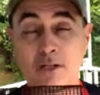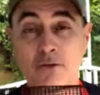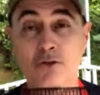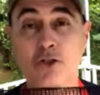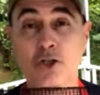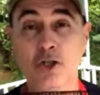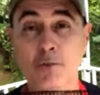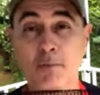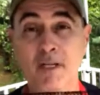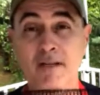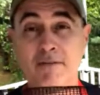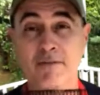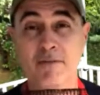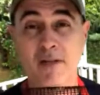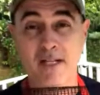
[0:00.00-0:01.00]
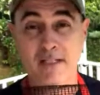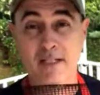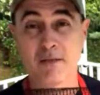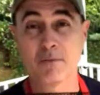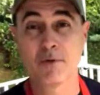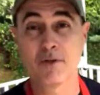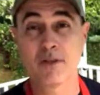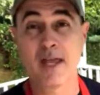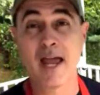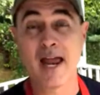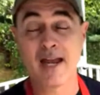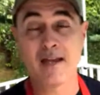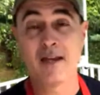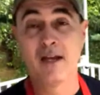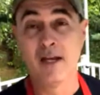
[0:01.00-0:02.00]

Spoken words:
You could be afflicted with that